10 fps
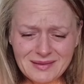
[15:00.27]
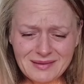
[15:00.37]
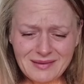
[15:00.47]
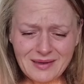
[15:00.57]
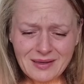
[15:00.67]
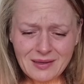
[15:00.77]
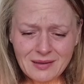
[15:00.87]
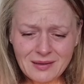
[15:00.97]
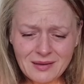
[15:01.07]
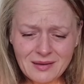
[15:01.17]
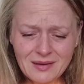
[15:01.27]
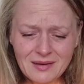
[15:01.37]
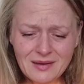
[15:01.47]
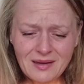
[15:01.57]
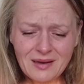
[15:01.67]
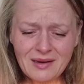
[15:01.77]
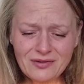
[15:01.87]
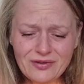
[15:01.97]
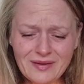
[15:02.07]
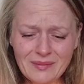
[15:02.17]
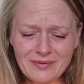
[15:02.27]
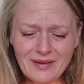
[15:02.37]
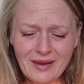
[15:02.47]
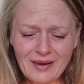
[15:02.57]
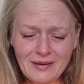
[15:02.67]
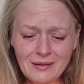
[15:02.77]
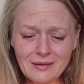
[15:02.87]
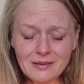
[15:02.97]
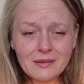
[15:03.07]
and I just kept saying,